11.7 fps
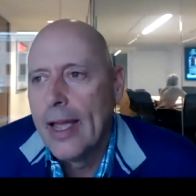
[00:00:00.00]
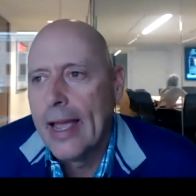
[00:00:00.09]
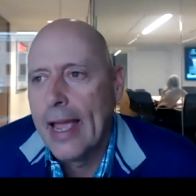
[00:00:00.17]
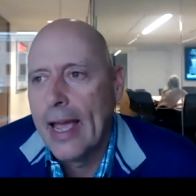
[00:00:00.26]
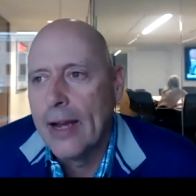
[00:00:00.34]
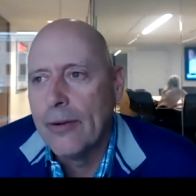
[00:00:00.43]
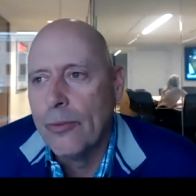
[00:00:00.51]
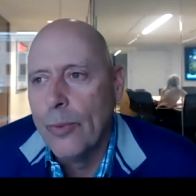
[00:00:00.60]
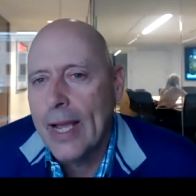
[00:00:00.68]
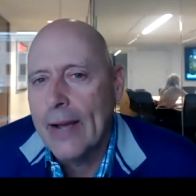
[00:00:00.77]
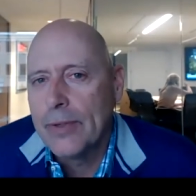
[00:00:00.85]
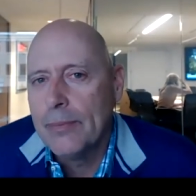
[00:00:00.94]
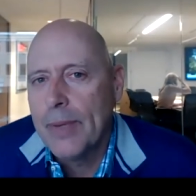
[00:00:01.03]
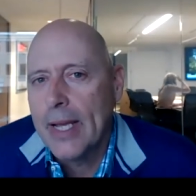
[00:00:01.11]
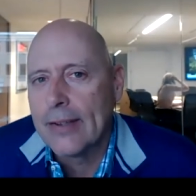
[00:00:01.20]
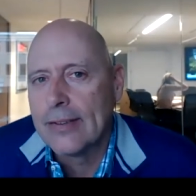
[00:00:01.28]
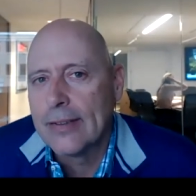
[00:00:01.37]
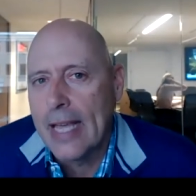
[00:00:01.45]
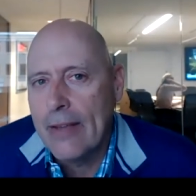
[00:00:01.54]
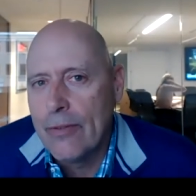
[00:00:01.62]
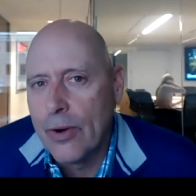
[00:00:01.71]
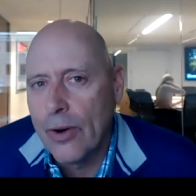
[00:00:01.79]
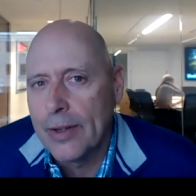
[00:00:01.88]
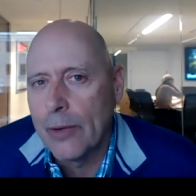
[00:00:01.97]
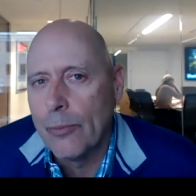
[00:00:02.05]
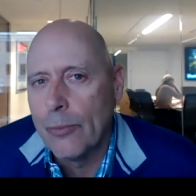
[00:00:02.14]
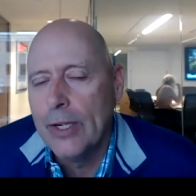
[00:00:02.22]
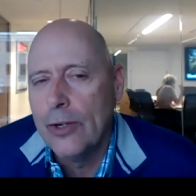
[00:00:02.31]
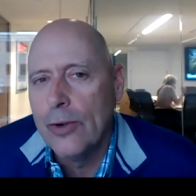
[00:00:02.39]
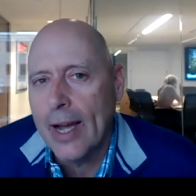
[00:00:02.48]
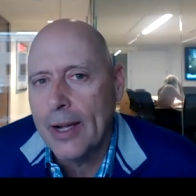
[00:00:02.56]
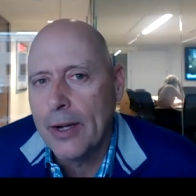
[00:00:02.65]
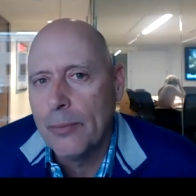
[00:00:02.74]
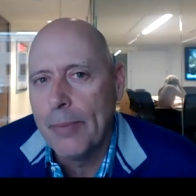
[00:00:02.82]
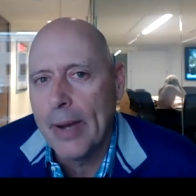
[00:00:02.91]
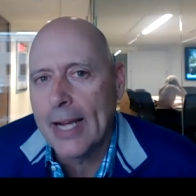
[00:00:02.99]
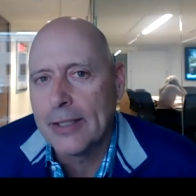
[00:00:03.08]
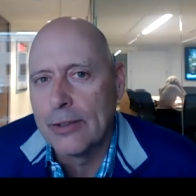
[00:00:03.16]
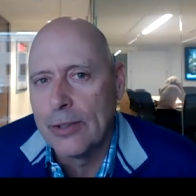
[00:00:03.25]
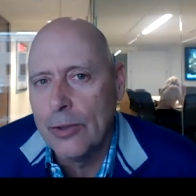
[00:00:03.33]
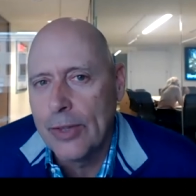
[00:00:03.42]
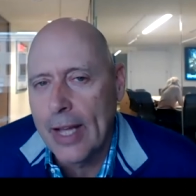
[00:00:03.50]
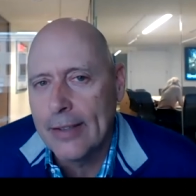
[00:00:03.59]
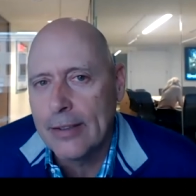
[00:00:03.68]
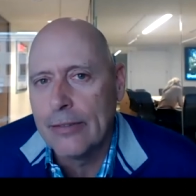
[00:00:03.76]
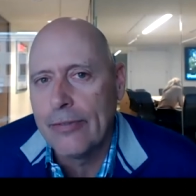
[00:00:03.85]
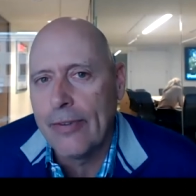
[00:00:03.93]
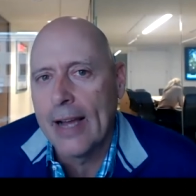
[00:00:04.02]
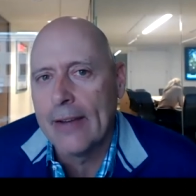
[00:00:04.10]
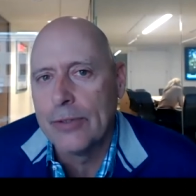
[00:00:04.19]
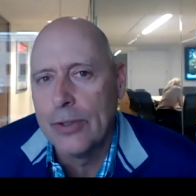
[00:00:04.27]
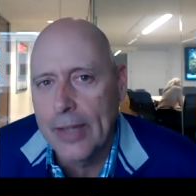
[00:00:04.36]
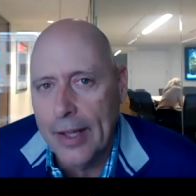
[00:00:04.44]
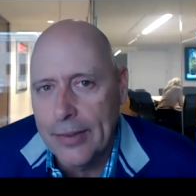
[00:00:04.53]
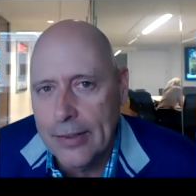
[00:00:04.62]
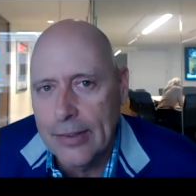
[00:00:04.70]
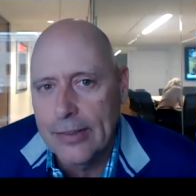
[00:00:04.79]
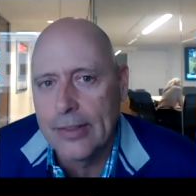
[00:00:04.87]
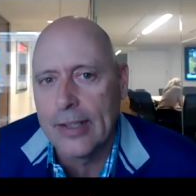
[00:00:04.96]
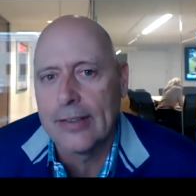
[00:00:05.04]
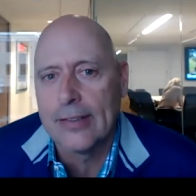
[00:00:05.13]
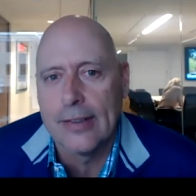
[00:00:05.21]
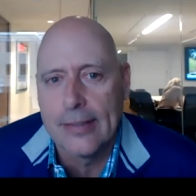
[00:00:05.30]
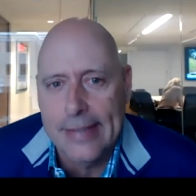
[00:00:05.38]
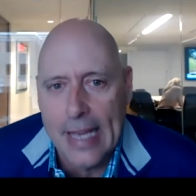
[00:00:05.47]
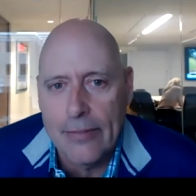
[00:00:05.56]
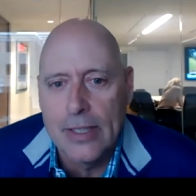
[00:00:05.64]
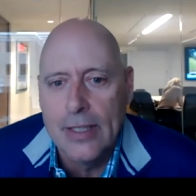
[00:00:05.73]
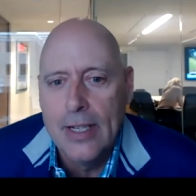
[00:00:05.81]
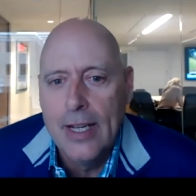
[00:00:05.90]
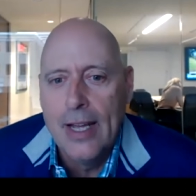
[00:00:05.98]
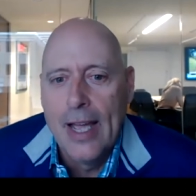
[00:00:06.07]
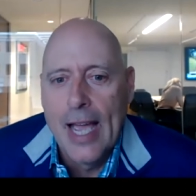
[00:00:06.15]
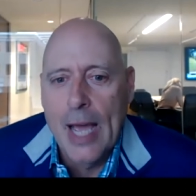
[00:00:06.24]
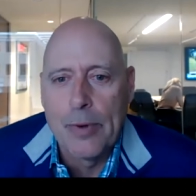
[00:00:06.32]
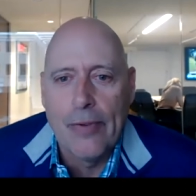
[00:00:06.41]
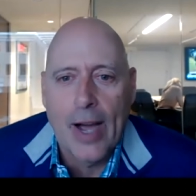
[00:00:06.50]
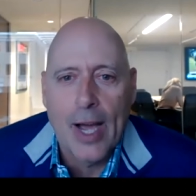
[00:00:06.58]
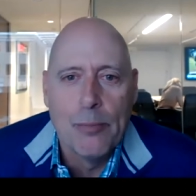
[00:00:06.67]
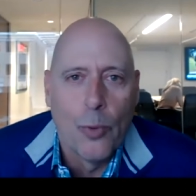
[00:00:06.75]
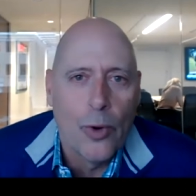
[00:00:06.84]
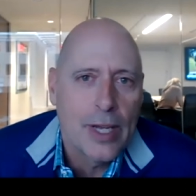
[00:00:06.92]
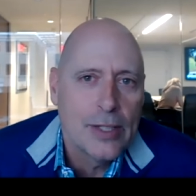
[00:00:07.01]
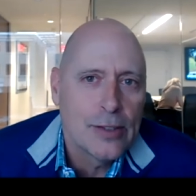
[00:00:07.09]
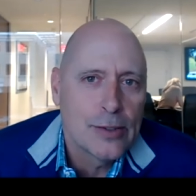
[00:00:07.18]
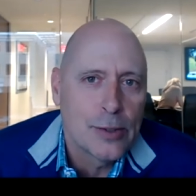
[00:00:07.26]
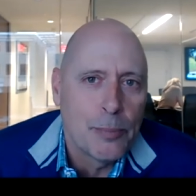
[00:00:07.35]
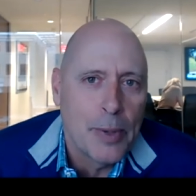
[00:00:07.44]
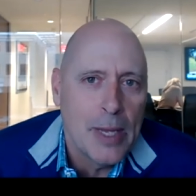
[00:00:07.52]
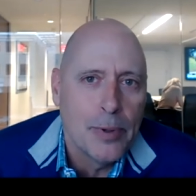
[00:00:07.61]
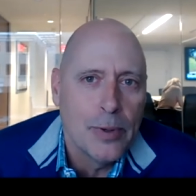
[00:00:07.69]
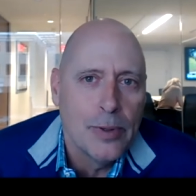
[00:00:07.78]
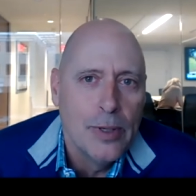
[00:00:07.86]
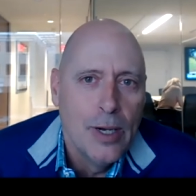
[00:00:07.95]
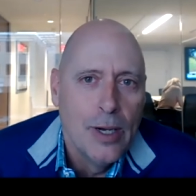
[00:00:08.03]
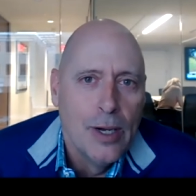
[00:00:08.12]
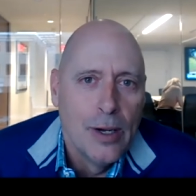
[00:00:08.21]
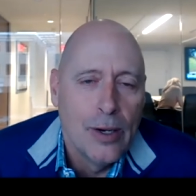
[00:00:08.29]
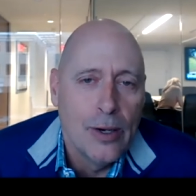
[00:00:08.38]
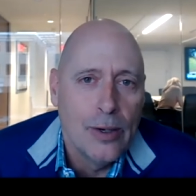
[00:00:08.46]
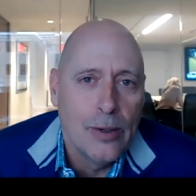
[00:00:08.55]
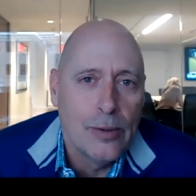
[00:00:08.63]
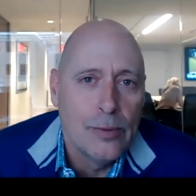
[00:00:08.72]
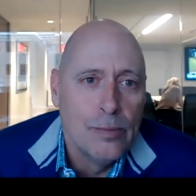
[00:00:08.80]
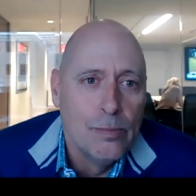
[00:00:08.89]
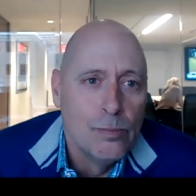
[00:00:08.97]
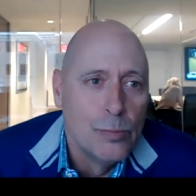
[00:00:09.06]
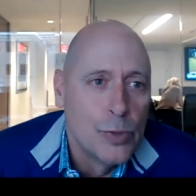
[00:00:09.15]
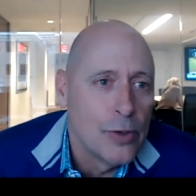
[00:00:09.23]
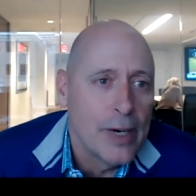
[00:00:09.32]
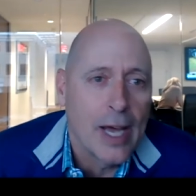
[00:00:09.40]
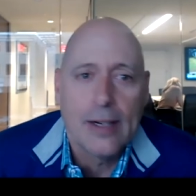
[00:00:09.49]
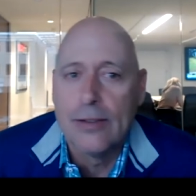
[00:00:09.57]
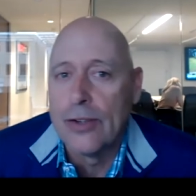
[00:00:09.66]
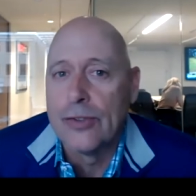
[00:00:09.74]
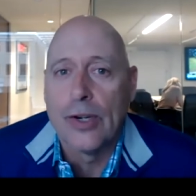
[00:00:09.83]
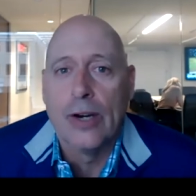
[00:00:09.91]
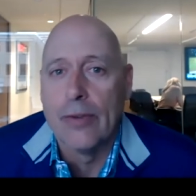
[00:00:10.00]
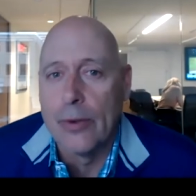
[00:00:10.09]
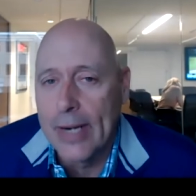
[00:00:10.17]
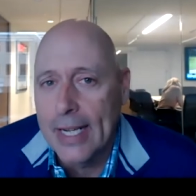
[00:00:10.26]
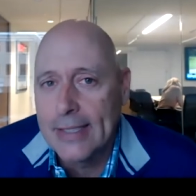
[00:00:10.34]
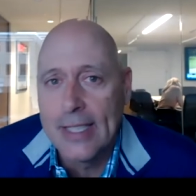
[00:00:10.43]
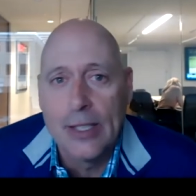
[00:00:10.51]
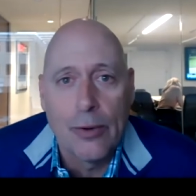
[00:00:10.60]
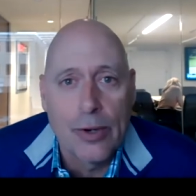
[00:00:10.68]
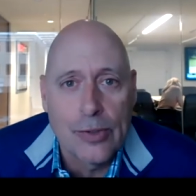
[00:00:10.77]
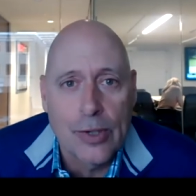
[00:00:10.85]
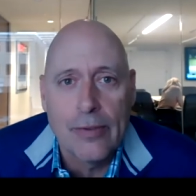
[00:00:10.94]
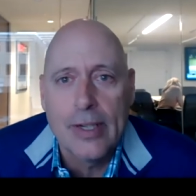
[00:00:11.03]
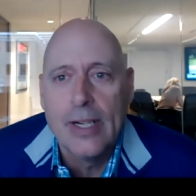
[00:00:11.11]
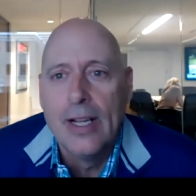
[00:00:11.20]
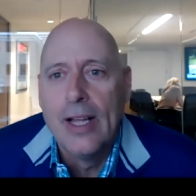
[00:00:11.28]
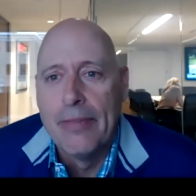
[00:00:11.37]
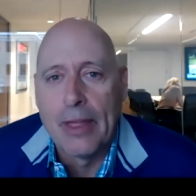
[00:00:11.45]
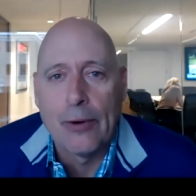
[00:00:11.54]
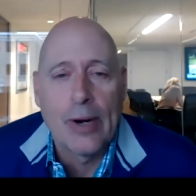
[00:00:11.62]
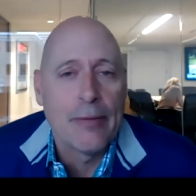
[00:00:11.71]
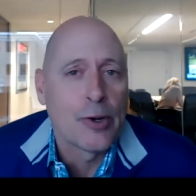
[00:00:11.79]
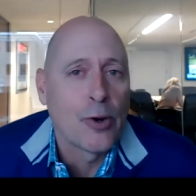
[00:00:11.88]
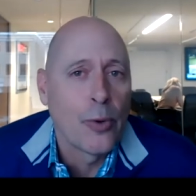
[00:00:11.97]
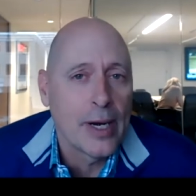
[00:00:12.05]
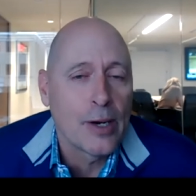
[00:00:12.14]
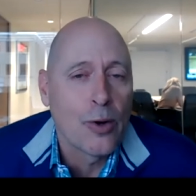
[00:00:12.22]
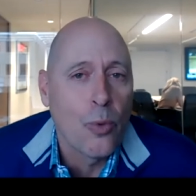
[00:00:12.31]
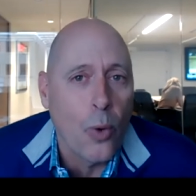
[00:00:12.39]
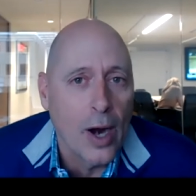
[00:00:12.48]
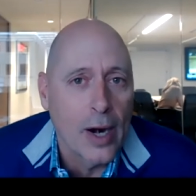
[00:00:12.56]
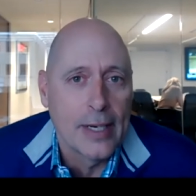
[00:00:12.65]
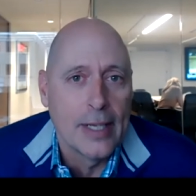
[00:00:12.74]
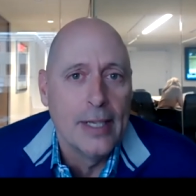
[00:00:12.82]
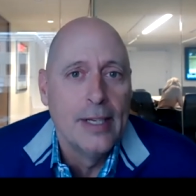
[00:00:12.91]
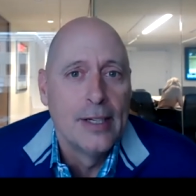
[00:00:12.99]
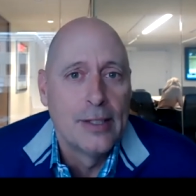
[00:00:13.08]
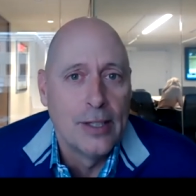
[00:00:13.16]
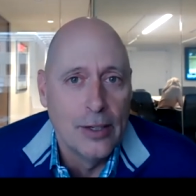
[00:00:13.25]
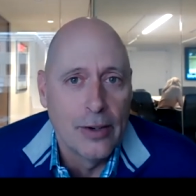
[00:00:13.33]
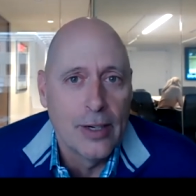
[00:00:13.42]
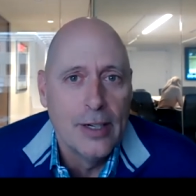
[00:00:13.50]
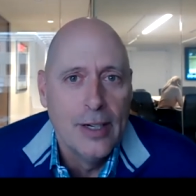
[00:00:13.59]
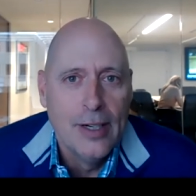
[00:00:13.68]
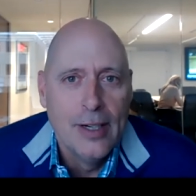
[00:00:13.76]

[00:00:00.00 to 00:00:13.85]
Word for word: And we have to be a safeguard that we do not go back to 2005, 2006, and seven and provide mortgages to people who do not deserve it. When I say don't deserve it, they don't have the credit quality to do it.